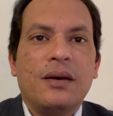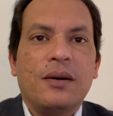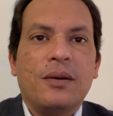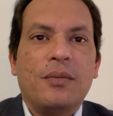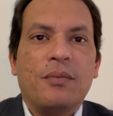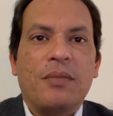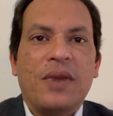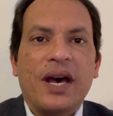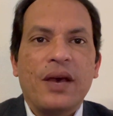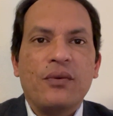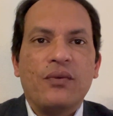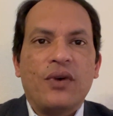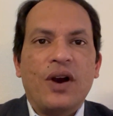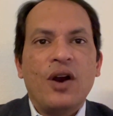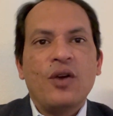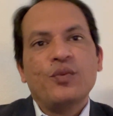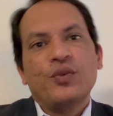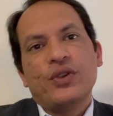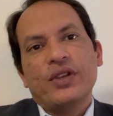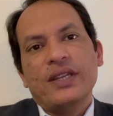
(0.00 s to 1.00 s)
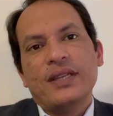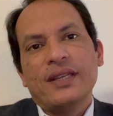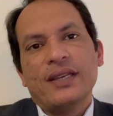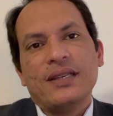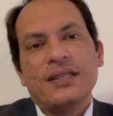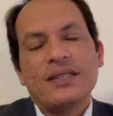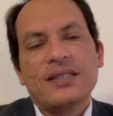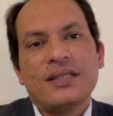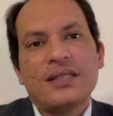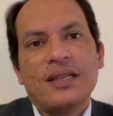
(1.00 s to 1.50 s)
My warm
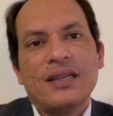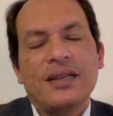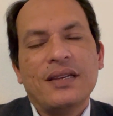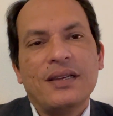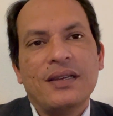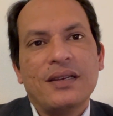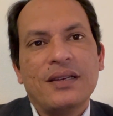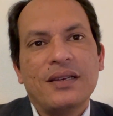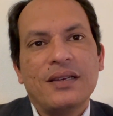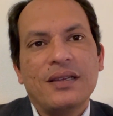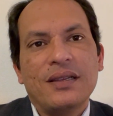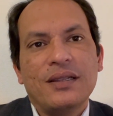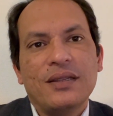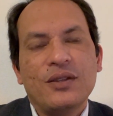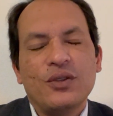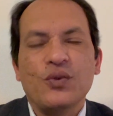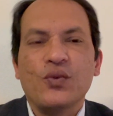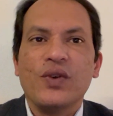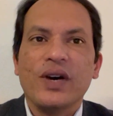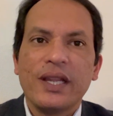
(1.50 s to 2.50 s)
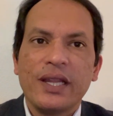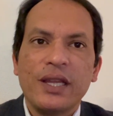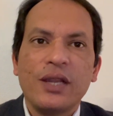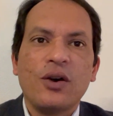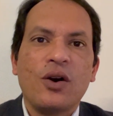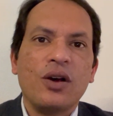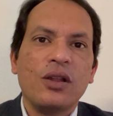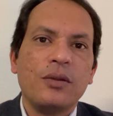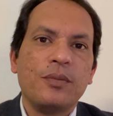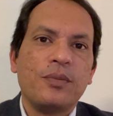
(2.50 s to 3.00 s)
greetings to one and
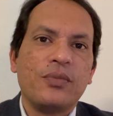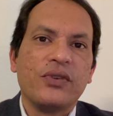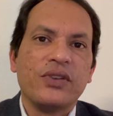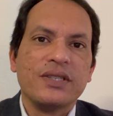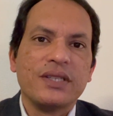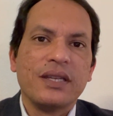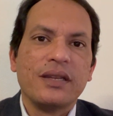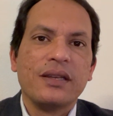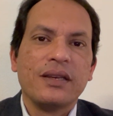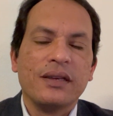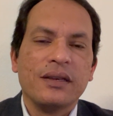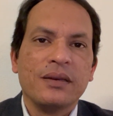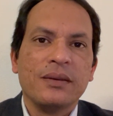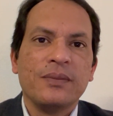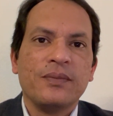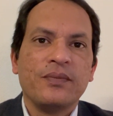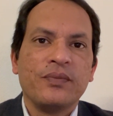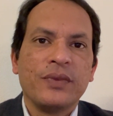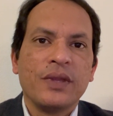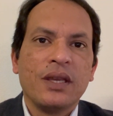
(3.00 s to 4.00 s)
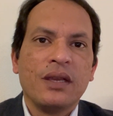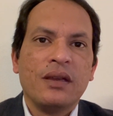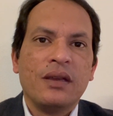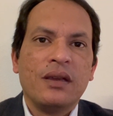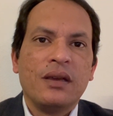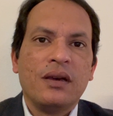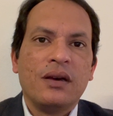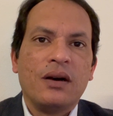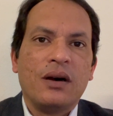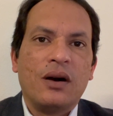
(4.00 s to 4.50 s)
all present here,
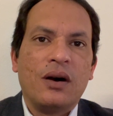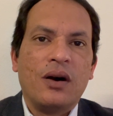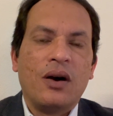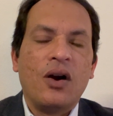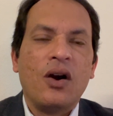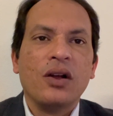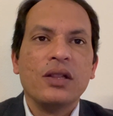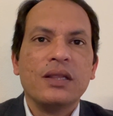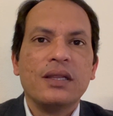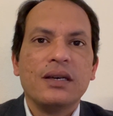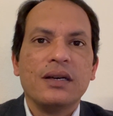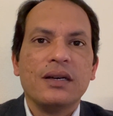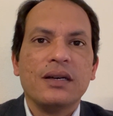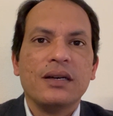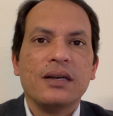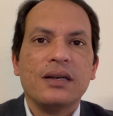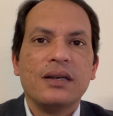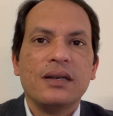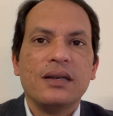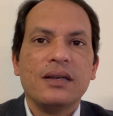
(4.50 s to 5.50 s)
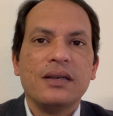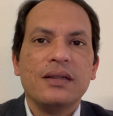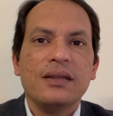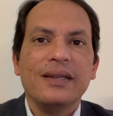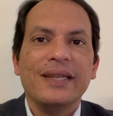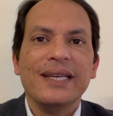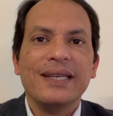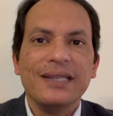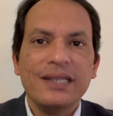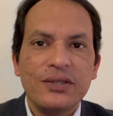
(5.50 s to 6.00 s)
all the
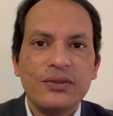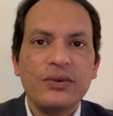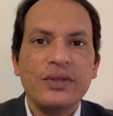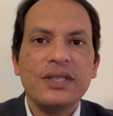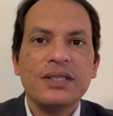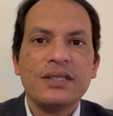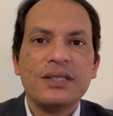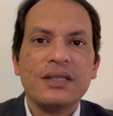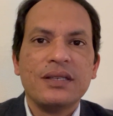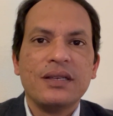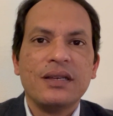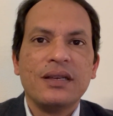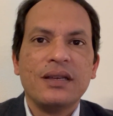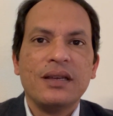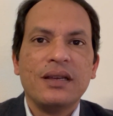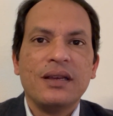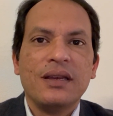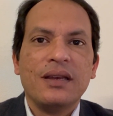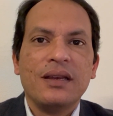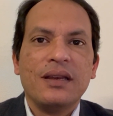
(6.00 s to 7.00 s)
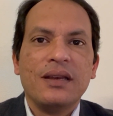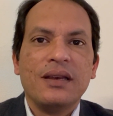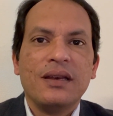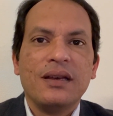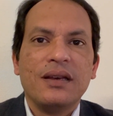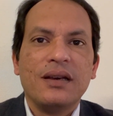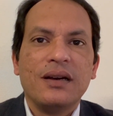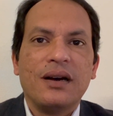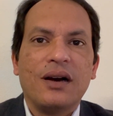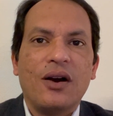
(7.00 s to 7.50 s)
dignitaries,
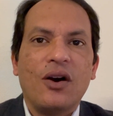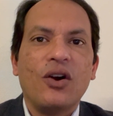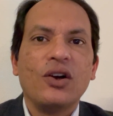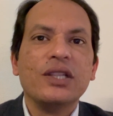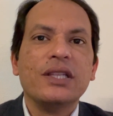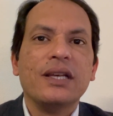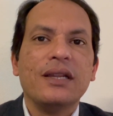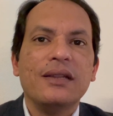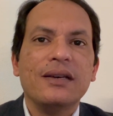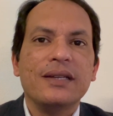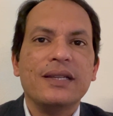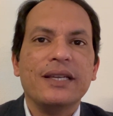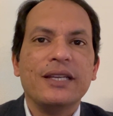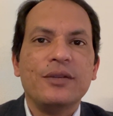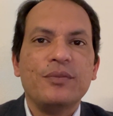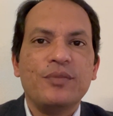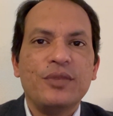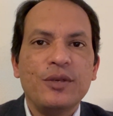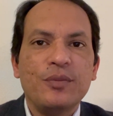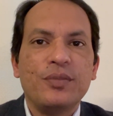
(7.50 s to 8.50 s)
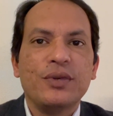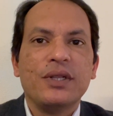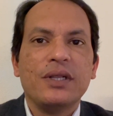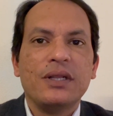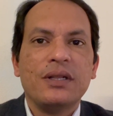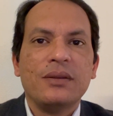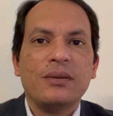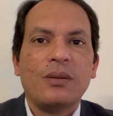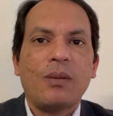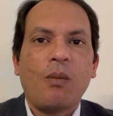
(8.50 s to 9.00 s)
all the learned people